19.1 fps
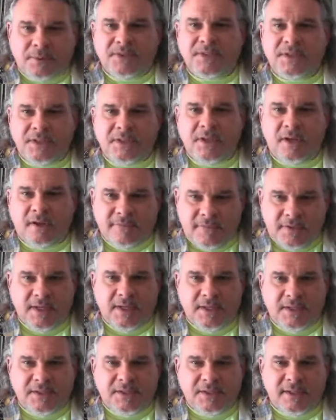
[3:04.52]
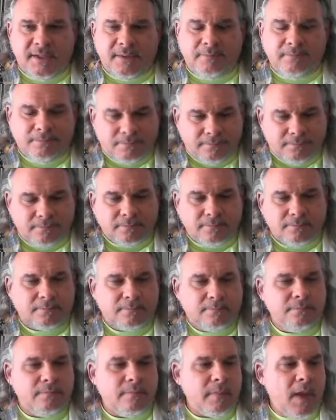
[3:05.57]
to see stuff you didn't see.
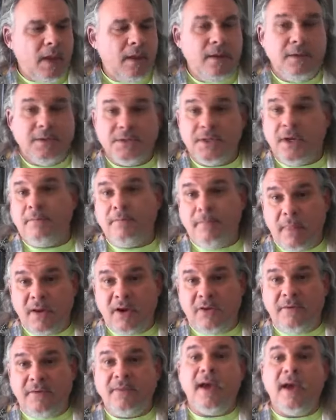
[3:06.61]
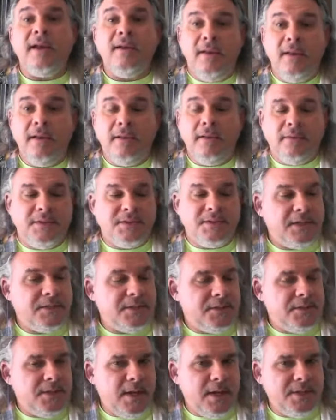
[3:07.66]
So enough on that. Let's get
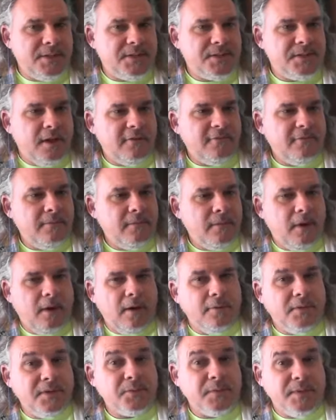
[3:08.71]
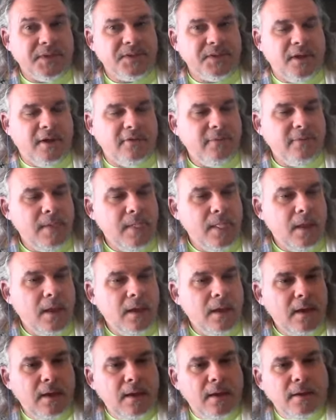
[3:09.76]
to today's stuff, this week's stuff.
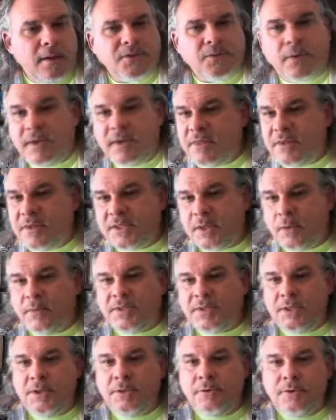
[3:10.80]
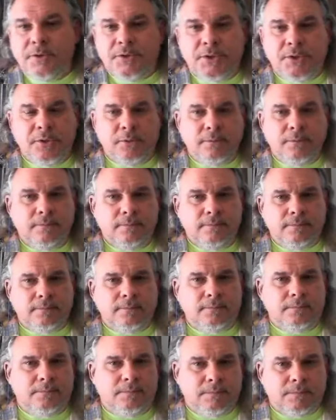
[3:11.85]
So one of the things I wanted you to do
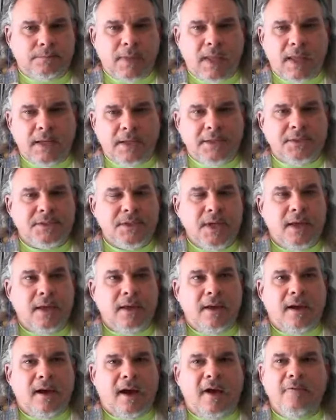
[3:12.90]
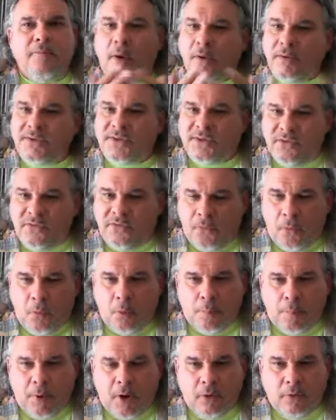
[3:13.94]
is I posted
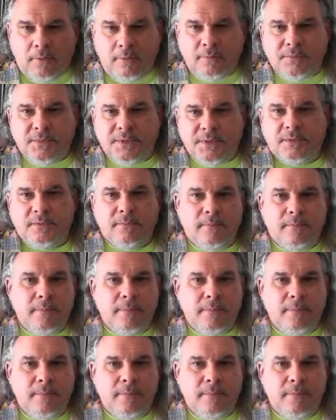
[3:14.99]
4 poems